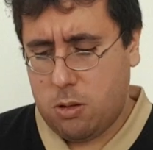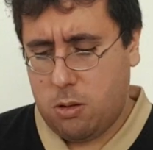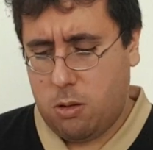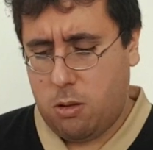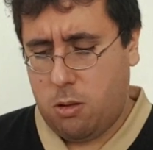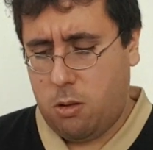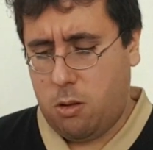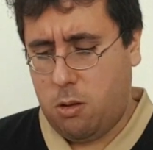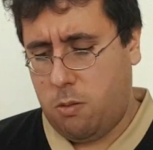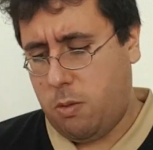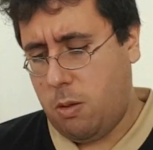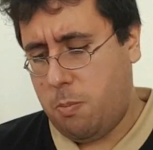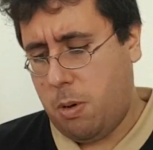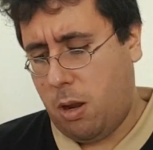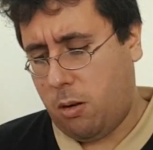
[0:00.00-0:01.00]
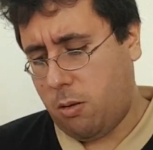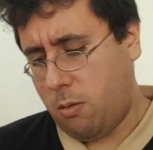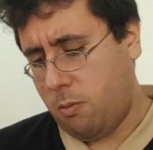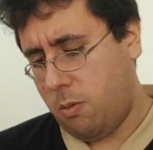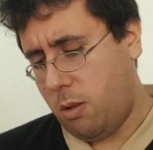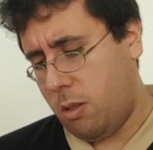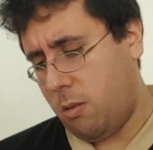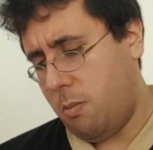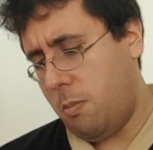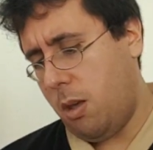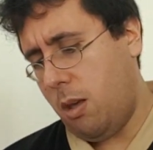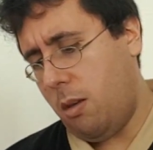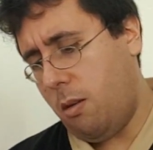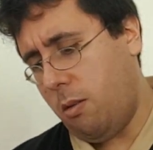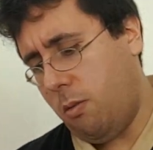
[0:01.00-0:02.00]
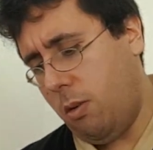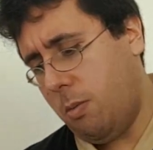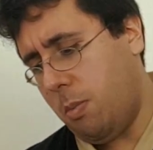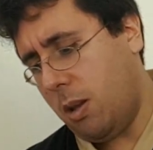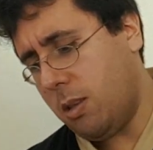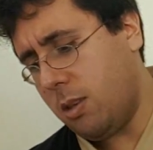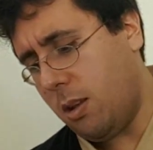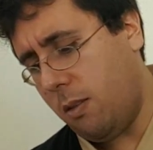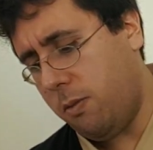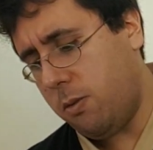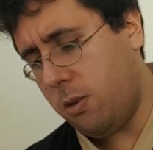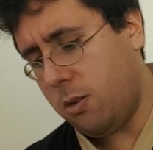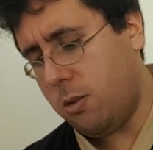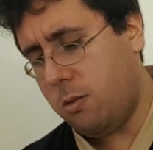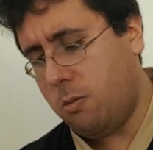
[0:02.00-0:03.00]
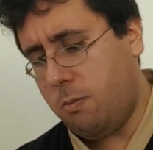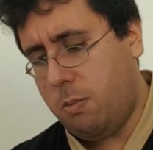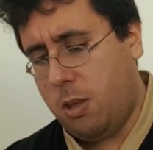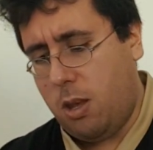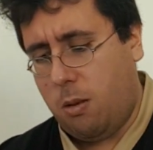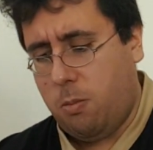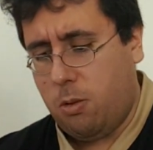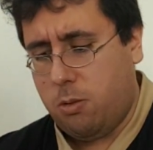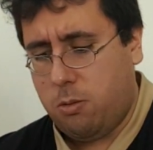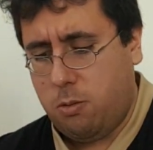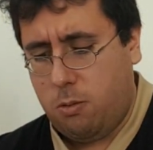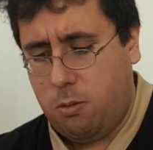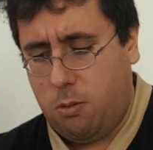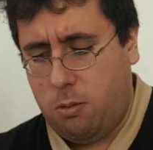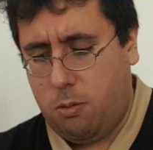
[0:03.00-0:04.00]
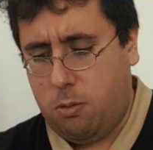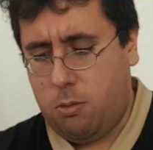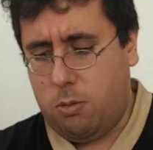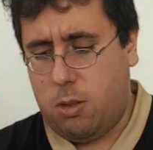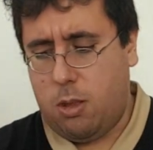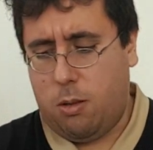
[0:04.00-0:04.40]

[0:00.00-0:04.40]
of the pattern with myself, just to be able to do